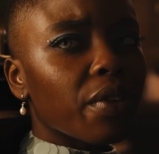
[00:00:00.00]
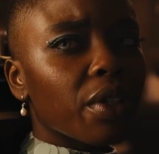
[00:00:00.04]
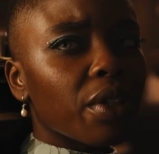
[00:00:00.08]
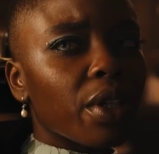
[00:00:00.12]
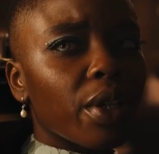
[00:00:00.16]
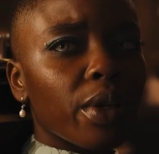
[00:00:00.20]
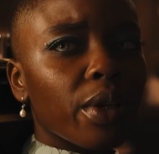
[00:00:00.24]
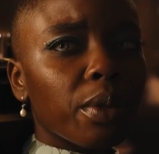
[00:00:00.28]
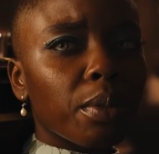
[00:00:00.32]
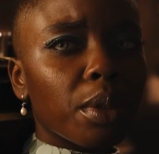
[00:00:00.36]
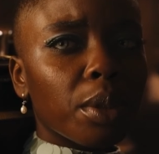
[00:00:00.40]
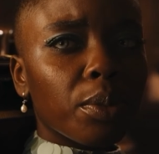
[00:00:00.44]

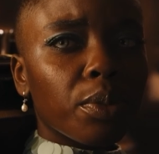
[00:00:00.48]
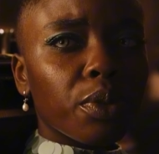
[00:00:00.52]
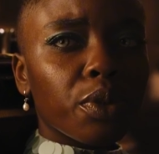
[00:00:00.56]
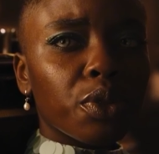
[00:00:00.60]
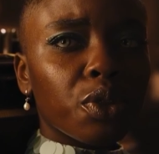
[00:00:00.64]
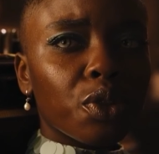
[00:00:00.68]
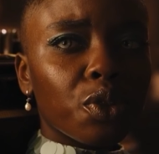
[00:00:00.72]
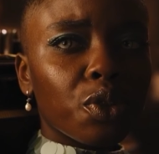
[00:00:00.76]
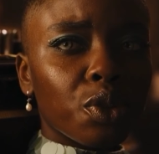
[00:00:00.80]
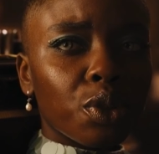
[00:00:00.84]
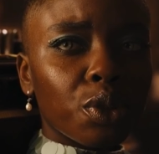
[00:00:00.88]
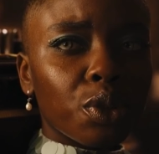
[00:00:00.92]
knowing people's
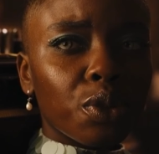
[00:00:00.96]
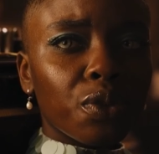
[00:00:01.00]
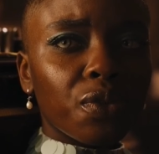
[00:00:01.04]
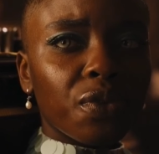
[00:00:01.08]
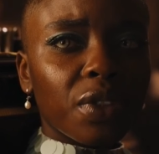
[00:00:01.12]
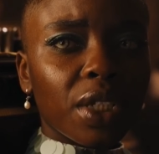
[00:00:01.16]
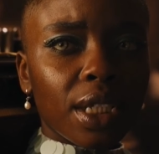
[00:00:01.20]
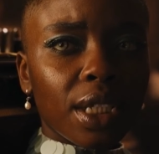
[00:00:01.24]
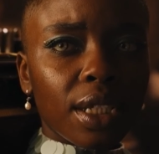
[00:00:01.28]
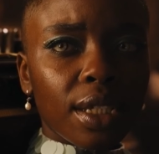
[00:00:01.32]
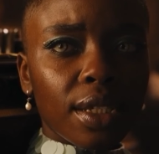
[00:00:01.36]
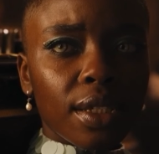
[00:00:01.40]
true
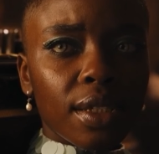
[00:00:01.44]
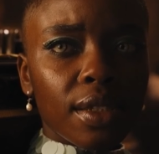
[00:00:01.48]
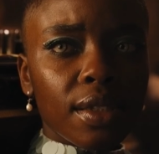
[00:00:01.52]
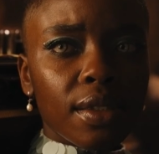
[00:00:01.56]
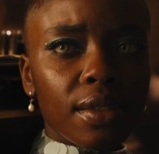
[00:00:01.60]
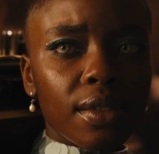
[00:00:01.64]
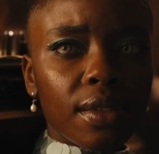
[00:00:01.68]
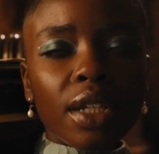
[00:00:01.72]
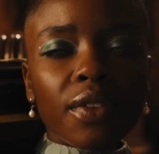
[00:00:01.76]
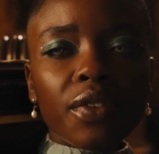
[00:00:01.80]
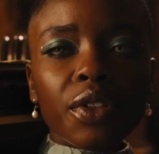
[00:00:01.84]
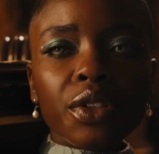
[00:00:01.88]
feelings.
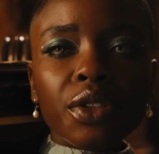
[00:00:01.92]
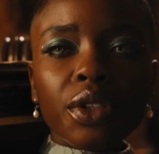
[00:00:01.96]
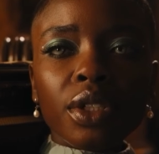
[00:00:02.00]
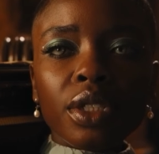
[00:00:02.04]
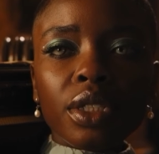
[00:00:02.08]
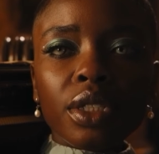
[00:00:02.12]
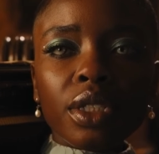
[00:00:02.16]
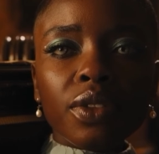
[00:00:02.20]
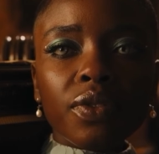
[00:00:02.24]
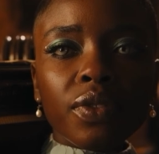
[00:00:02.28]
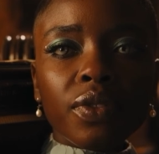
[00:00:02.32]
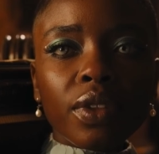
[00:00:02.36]
Never trust
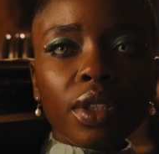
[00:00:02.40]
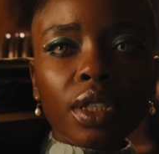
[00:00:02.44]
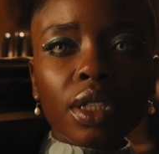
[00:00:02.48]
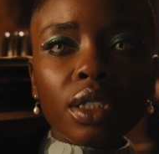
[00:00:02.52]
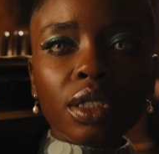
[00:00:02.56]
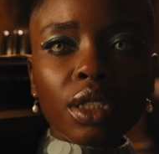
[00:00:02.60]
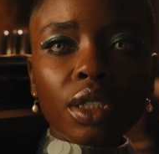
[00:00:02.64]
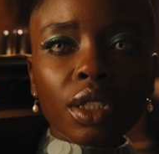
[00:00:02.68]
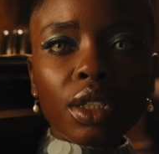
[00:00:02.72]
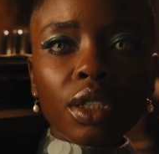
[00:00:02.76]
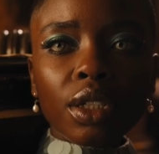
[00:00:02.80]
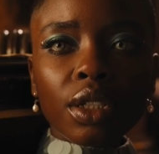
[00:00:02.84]
his feelings
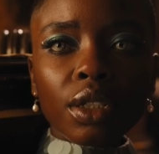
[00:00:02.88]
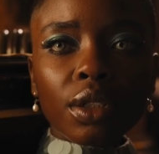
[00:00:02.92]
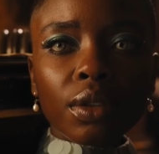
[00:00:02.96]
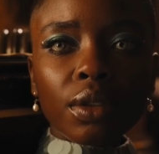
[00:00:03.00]
either.